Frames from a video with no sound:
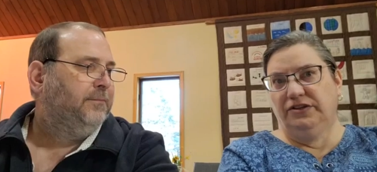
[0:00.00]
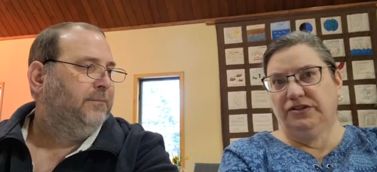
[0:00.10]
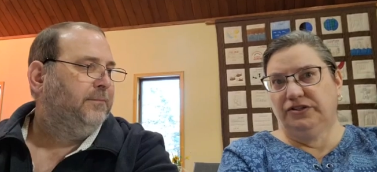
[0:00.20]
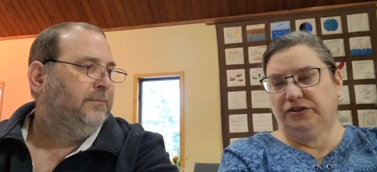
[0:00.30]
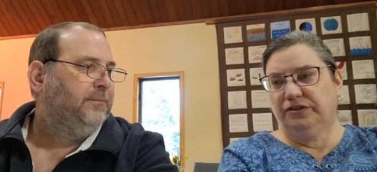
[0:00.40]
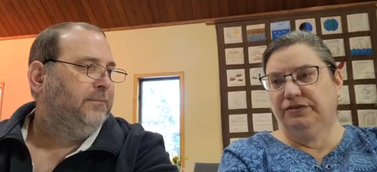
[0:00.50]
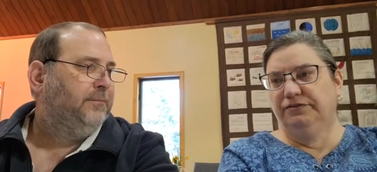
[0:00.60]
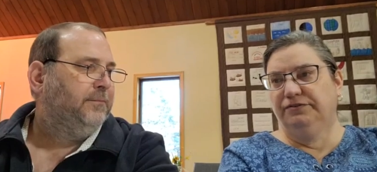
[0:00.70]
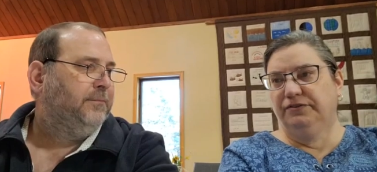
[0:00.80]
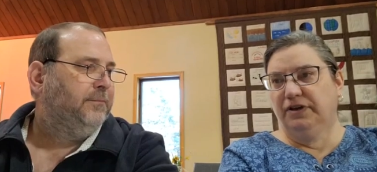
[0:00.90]
Speaker 1: serve
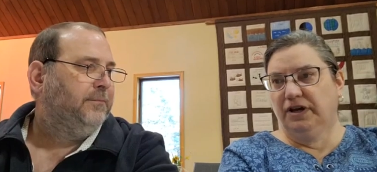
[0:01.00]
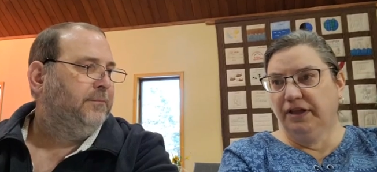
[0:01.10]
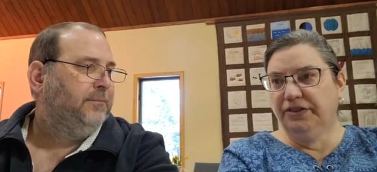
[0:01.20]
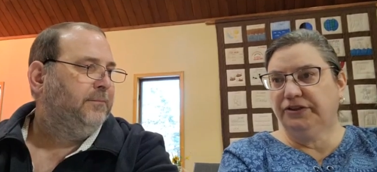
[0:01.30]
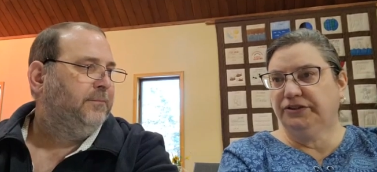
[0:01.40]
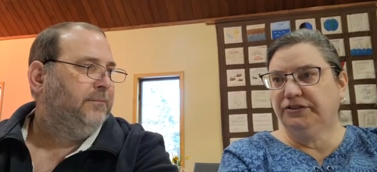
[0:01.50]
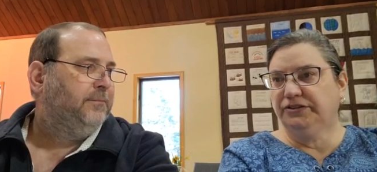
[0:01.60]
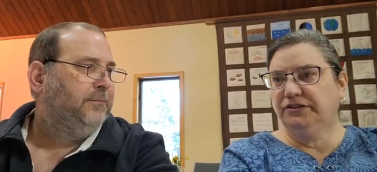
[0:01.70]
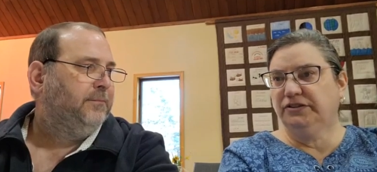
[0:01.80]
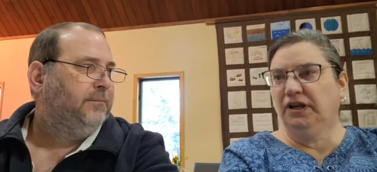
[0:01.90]

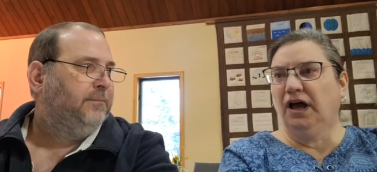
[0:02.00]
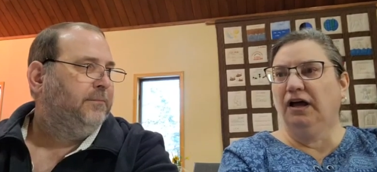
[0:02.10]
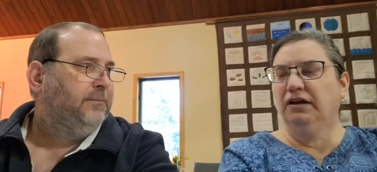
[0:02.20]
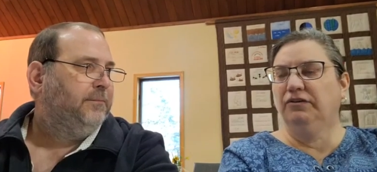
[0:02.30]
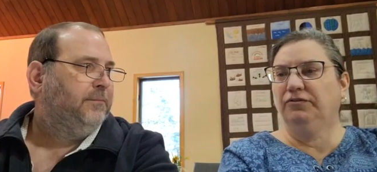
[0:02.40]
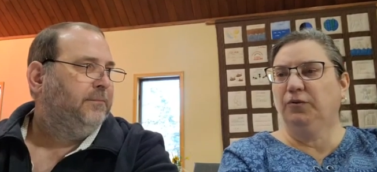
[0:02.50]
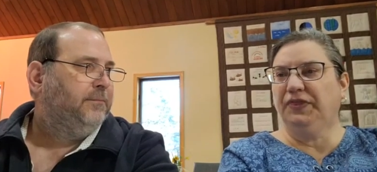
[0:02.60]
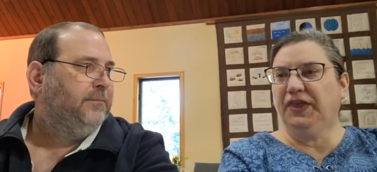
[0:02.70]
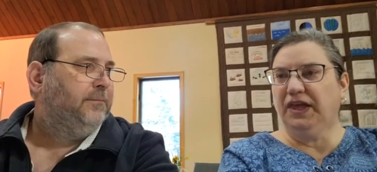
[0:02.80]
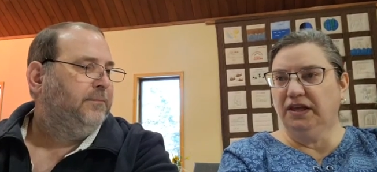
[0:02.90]
others, not for
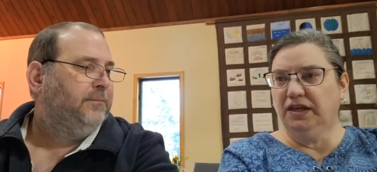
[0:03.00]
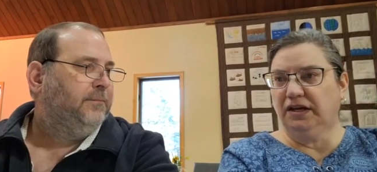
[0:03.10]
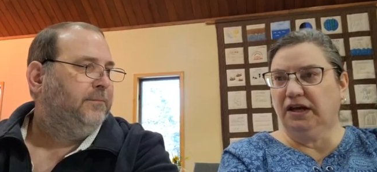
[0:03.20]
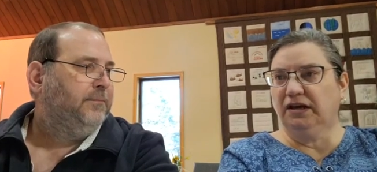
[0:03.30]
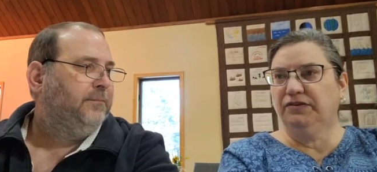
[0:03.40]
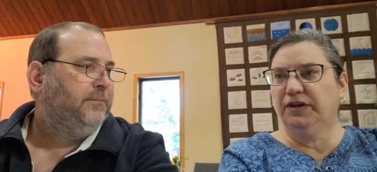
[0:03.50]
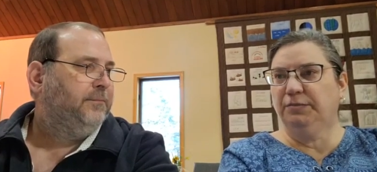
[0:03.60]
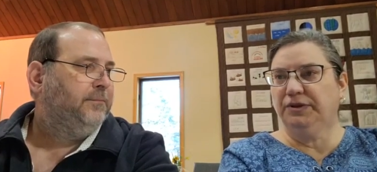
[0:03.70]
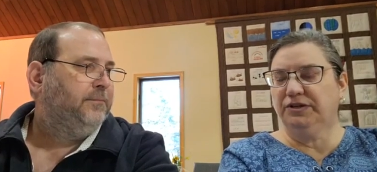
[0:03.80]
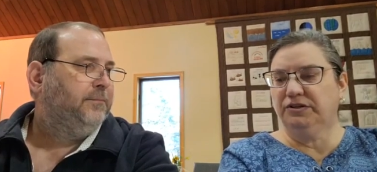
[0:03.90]
what they can get out of it,
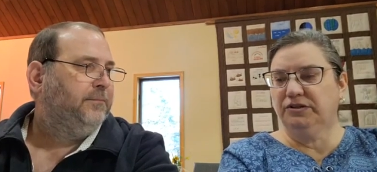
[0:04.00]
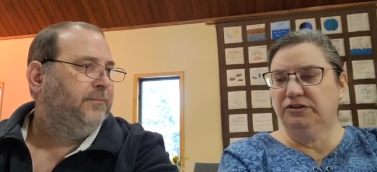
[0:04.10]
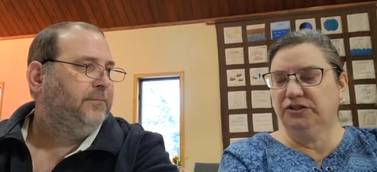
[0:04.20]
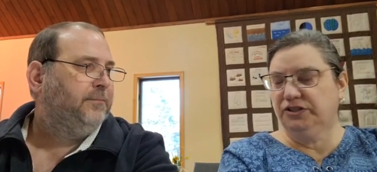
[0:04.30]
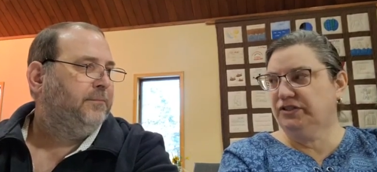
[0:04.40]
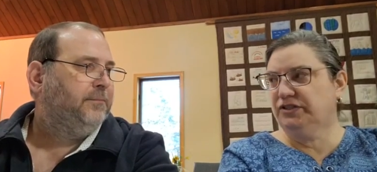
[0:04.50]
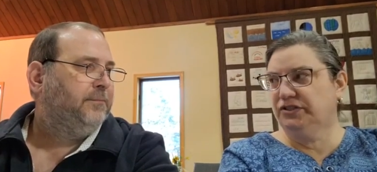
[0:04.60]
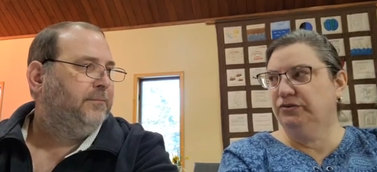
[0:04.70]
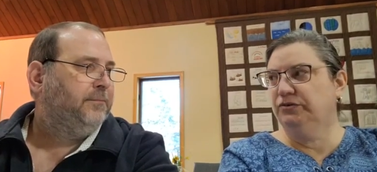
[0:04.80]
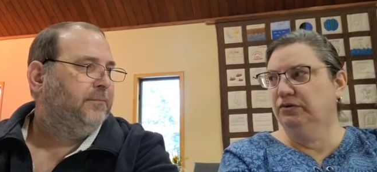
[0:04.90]
but just
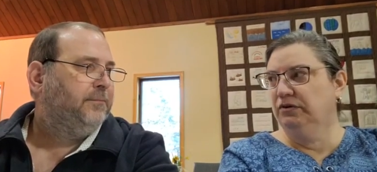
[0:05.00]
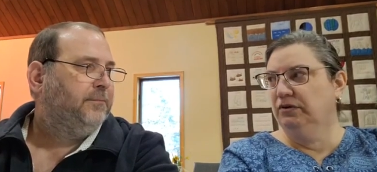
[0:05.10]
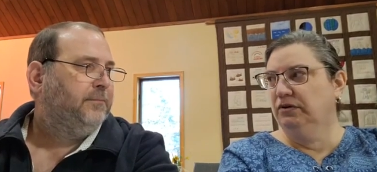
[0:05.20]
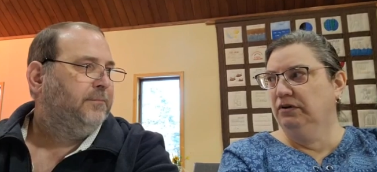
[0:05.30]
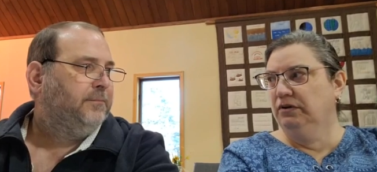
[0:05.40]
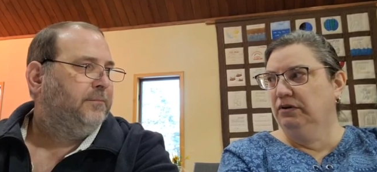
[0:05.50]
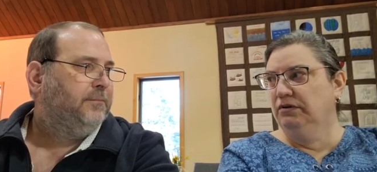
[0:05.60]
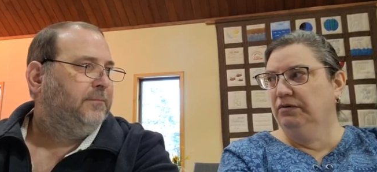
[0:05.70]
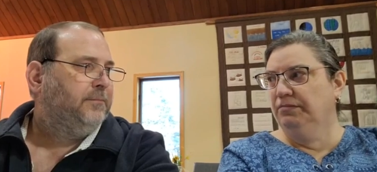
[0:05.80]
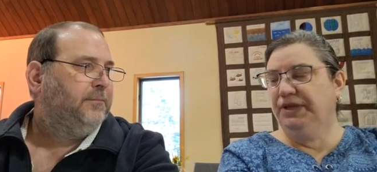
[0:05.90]
to
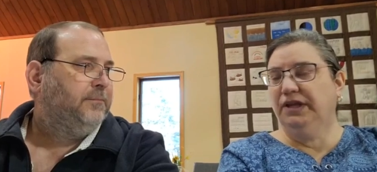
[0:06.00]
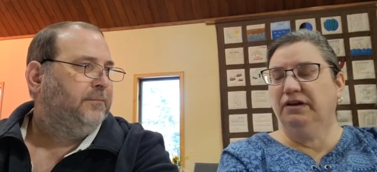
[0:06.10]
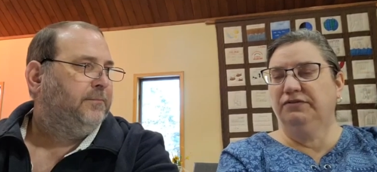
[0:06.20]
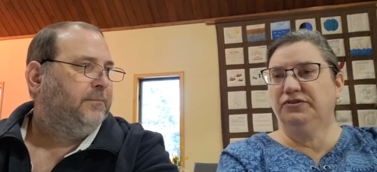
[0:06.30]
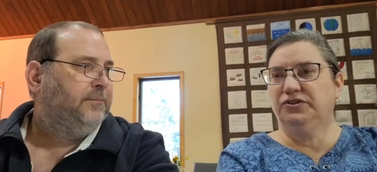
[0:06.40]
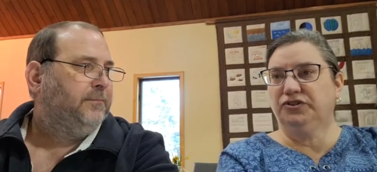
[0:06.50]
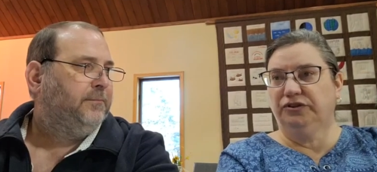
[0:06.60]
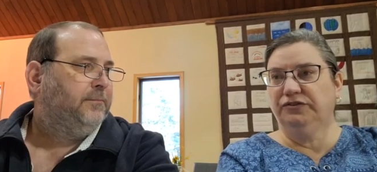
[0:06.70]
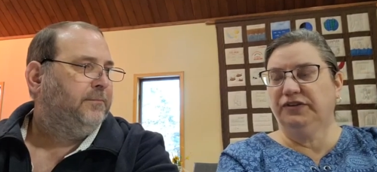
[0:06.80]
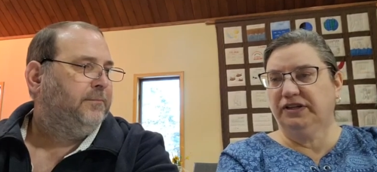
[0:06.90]
be of
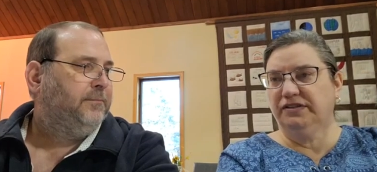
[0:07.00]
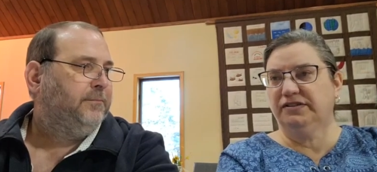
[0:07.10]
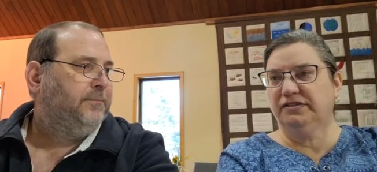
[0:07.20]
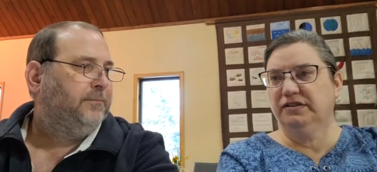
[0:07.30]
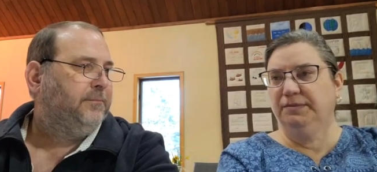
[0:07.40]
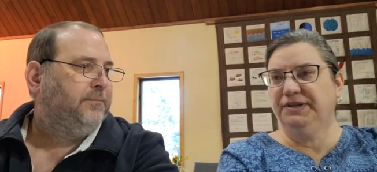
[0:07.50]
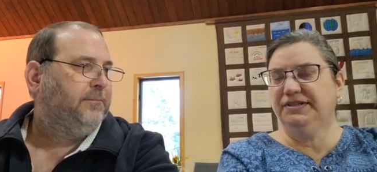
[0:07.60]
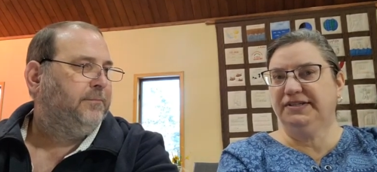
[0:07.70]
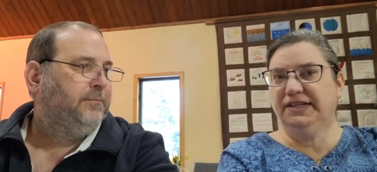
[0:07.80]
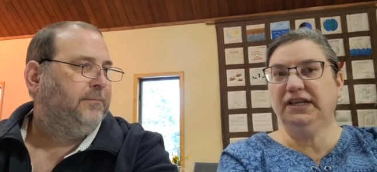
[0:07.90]
service. I mean,
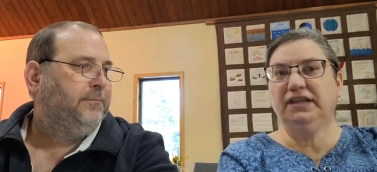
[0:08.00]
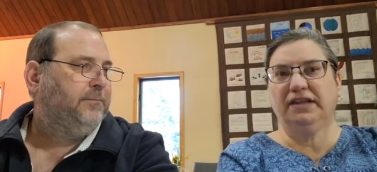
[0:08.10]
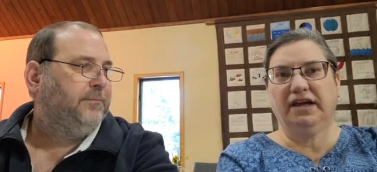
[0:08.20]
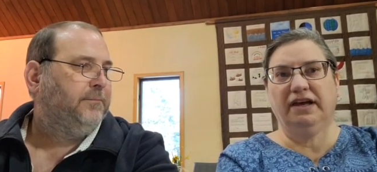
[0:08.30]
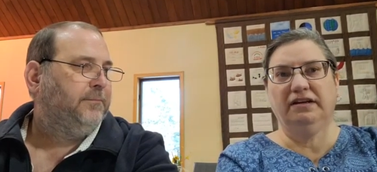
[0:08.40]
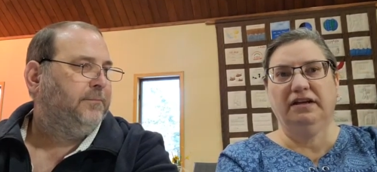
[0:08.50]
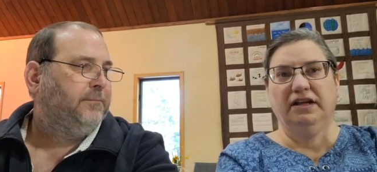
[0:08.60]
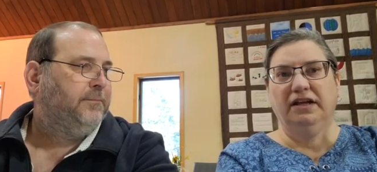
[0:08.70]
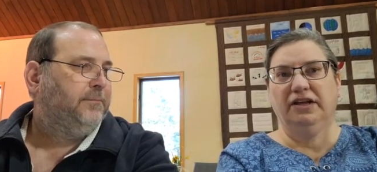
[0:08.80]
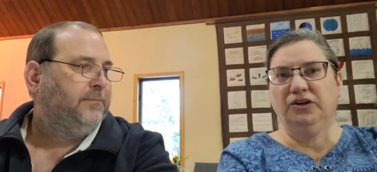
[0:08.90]
seeing that
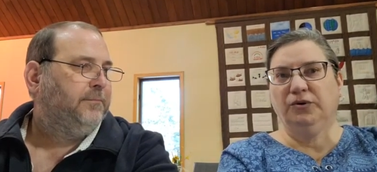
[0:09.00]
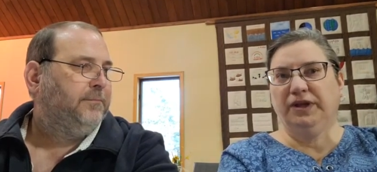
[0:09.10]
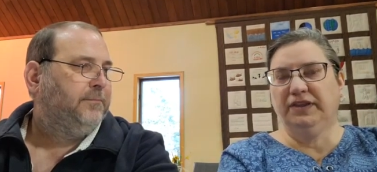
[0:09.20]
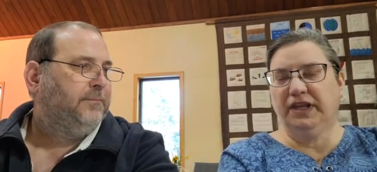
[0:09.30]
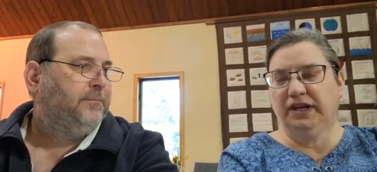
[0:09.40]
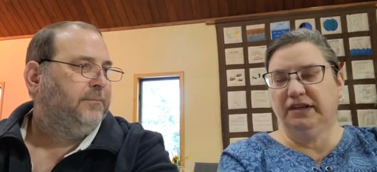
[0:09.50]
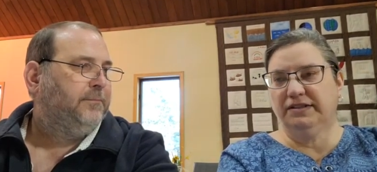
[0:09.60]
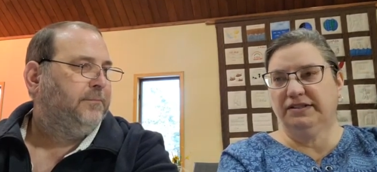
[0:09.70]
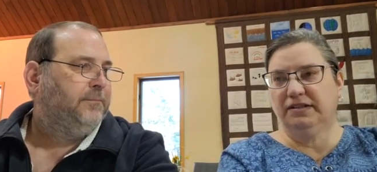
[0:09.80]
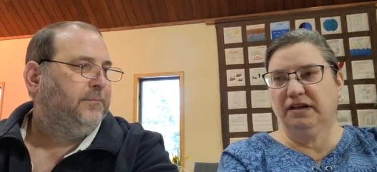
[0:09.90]
and knowing that
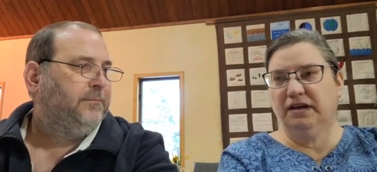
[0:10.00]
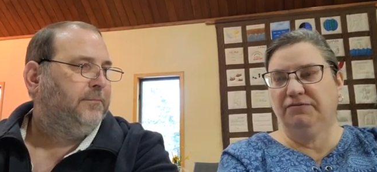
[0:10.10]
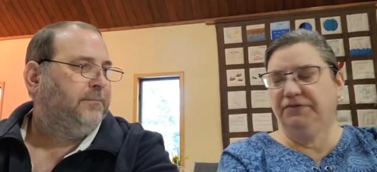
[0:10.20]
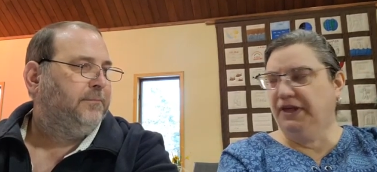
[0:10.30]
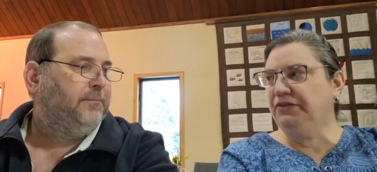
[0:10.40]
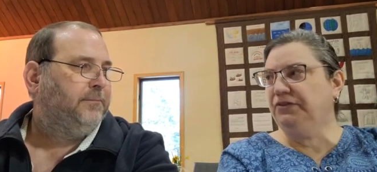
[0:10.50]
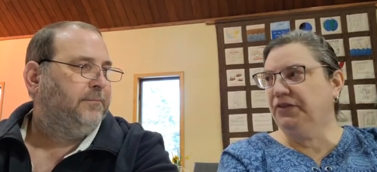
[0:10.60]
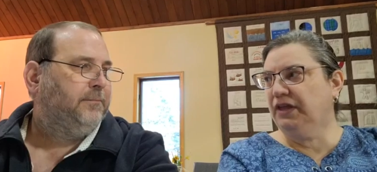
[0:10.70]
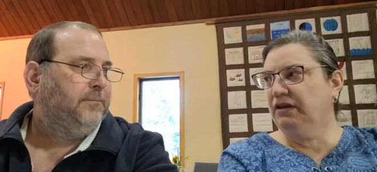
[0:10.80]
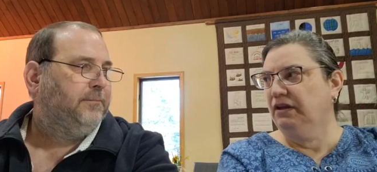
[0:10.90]
it's a faith that